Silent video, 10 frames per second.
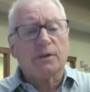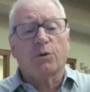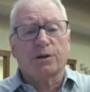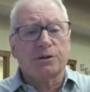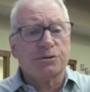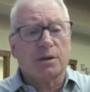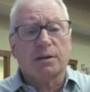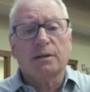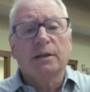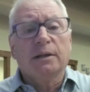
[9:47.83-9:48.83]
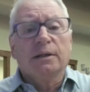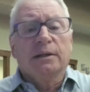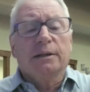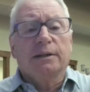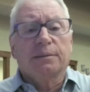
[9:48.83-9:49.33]
we're going to struggle.
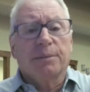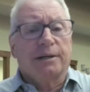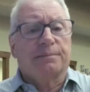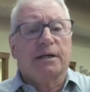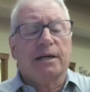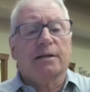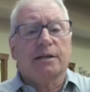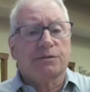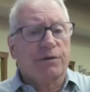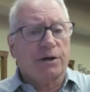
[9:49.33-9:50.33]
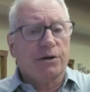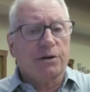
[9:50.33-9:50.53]
But again, it's very